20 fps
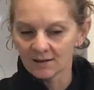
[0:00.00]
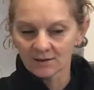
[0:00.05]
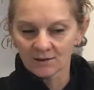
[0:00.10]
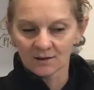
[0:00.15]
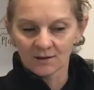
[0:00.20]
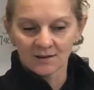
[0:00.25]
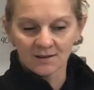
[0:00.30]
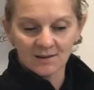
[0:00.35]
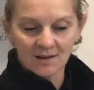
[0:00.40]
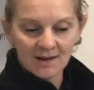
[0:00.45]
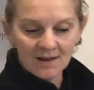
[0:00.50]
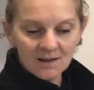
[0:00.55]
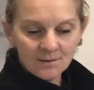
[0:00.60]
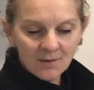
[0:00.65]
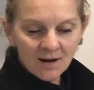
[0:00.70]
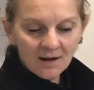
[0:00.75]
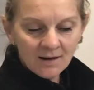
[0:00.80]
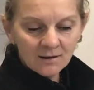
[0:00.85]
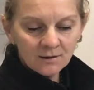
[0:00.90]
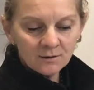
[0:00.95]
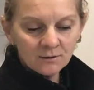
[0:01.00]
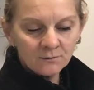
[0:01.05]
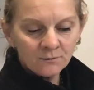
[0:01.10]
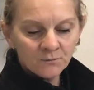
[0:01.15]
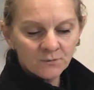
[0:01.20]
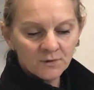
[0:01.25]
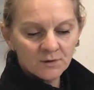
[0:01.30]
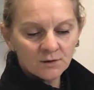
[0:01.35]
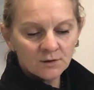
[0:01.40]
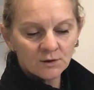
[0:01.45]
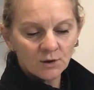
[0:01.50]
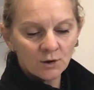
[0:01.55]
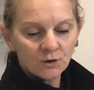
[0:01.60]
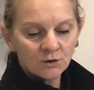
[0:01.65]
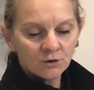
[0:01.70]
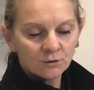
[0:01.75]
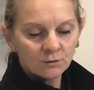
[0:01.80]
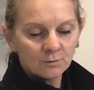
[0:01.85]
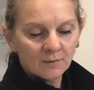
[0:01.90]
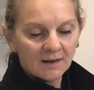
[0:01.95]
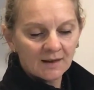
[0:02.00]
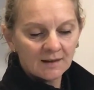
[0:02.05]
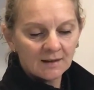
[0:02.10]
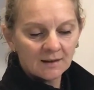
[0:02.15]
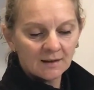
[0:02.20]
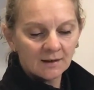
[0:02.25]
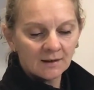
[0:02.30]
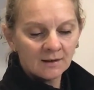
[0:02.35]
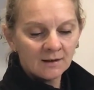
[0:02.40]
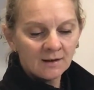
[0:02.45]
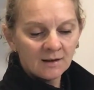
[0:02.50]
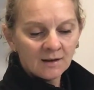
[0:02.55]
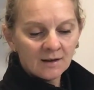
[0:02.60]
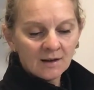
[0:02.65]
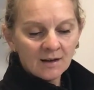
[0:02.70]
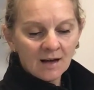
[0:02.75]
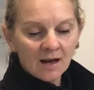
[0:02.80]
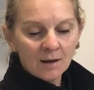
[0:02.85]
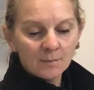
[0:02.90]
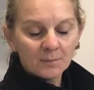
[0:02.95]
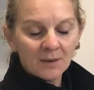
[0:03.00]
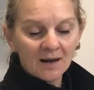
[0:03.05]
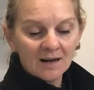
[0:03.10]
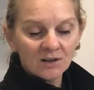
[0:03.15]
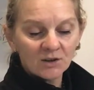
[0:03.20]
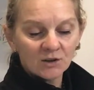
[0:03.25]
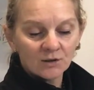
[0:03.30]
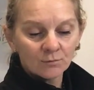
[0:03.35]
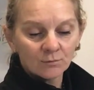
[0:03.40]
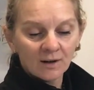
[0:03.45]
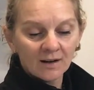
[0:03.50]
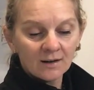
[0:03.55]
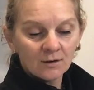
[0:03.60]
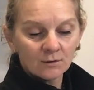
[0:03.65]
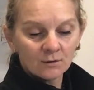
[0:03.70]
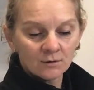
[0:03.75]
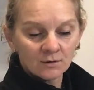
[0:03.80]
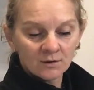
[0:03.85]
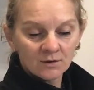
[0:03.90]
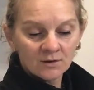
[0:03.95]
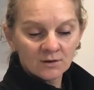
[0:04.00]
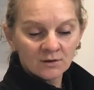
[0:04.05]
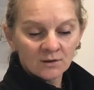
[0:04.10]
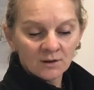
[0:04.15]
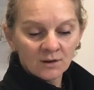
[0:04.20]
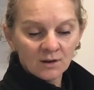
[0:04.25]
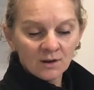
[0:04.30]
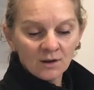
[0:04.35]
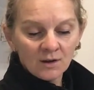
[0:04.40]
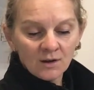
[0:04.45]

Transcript: So there's email, social media, and patient records.